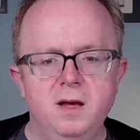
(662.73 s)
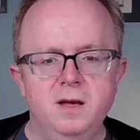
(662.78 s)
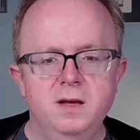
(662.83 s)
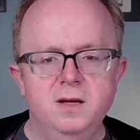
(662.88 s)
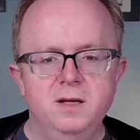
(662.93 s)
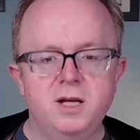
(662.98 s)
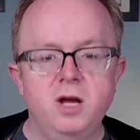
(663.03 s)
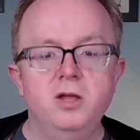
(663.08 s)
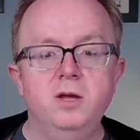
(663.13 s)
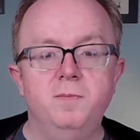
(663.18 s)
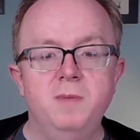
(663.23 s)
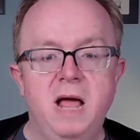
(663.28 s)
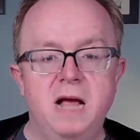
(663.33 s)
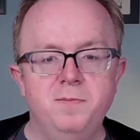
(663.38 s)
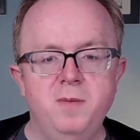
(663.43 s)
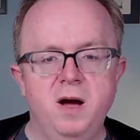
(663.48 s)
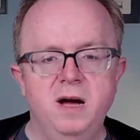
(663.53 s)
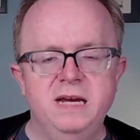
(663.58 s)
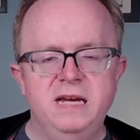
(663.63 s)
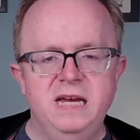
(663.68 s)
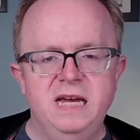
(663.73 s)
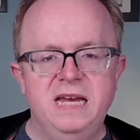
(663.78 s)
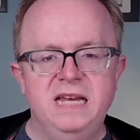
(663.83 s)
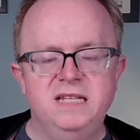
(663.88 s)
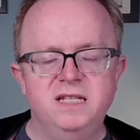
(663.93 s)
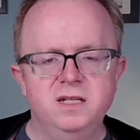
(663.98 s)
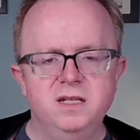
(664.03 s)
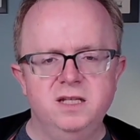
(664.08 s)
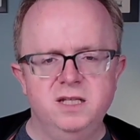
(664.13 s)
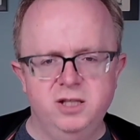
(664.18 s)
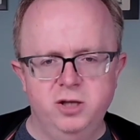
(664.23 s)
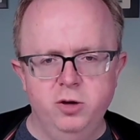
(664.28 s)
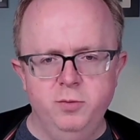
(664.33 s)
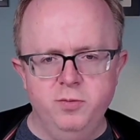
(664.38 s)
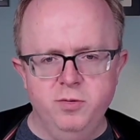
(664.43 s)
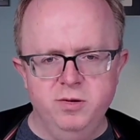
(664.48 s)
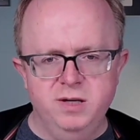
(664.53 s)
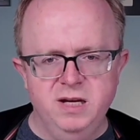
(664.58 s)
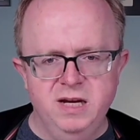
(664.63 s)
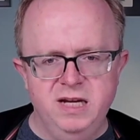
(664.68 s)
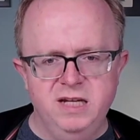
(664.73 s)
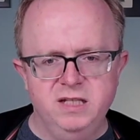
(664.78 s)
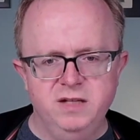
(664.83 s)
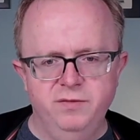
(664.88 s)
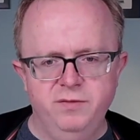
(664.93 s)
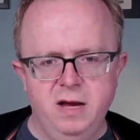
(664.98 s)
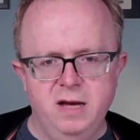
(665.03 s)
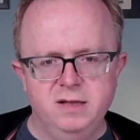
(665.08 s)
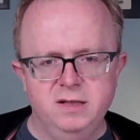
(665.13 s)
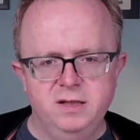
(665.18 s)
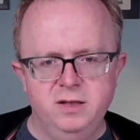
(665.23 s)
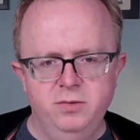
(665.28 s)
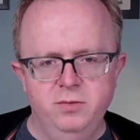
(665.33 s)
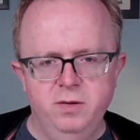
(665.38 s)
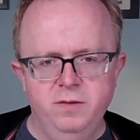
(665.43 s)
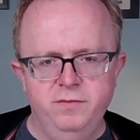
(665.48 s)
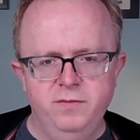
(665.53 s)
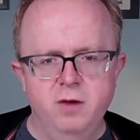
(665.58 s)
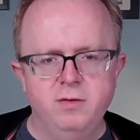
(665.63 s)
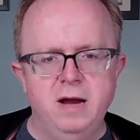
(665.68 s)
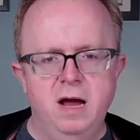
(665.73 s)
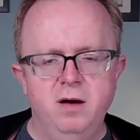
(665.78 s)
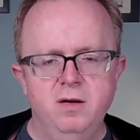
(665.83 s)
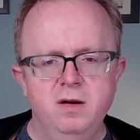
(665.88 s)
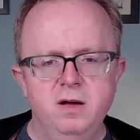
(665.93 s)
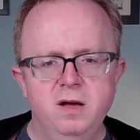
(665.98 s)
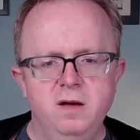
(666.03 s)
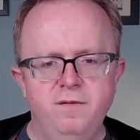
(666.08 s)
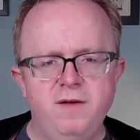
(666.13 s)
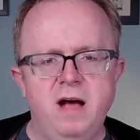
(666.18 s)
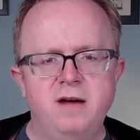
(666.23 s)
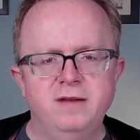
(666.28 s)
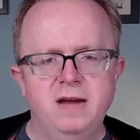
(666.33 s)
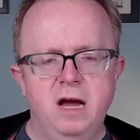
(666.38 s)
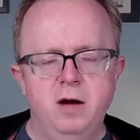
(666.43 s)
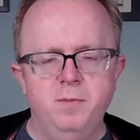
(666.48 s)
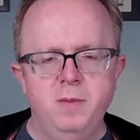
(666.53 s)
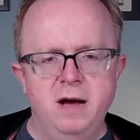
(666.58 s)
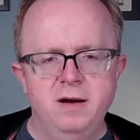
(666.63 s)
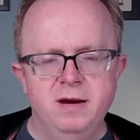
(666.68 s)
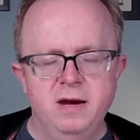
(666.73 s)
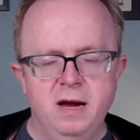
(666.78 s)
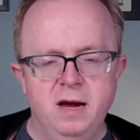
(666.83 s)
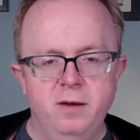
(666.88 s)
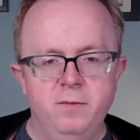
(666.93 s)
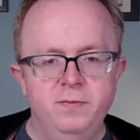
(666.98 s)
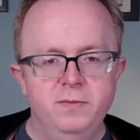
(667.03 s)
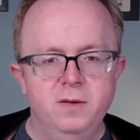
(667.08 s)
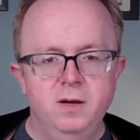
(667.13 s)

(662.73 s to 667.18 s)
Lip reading: So the black putty is super adhesive, as you have no doubt found out by now.